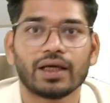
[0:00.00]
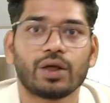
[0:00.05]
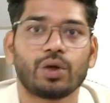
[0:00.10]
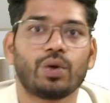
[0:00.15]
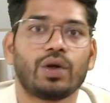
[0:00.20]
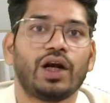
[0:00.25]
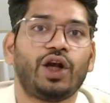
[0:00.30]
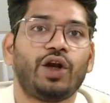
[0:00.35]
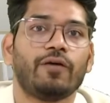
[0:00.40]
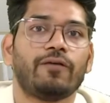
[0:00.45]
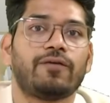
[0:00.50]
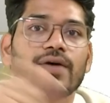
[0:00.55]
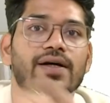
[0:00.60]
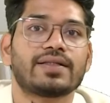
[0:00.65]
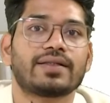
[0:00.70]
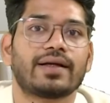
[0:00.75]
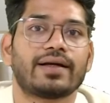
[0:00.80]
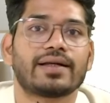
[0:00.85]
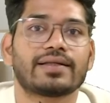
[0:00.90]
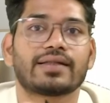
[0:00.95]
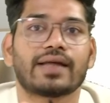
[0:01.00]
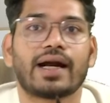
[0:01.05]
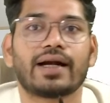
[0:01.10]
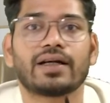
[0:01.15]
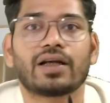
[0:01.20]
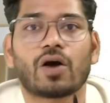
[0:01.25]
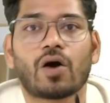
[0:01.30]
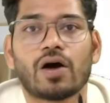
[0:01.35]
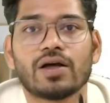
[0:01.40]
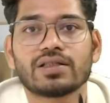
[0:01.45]
you need to first
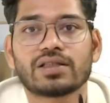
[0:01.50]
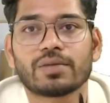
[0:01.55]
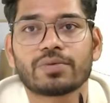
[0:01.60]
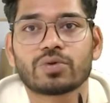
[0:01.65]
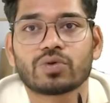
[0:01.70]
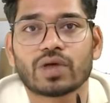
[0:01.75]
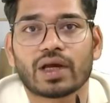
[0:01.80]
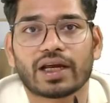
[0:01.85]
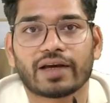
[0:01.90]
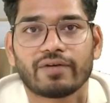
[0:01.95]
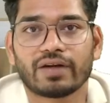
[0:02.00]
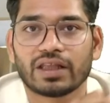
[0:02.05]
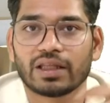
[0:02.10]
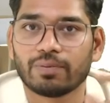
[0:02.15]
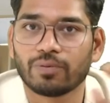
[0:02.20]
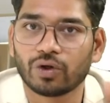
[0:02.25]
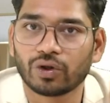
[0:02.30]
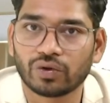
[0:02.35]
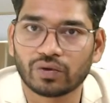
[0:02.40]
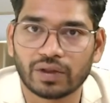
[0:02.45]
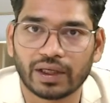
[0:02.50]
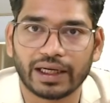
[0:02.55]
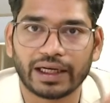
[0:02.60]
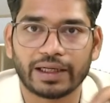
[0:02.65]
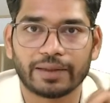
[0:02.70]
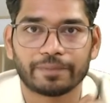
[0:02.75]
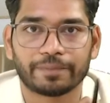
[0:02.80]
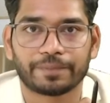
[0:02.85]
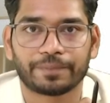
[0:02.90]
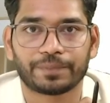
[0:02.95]
understand the concepts which are given in the book
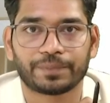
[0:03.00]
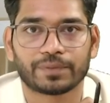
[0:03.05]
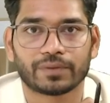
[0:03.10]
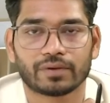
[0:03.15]
3.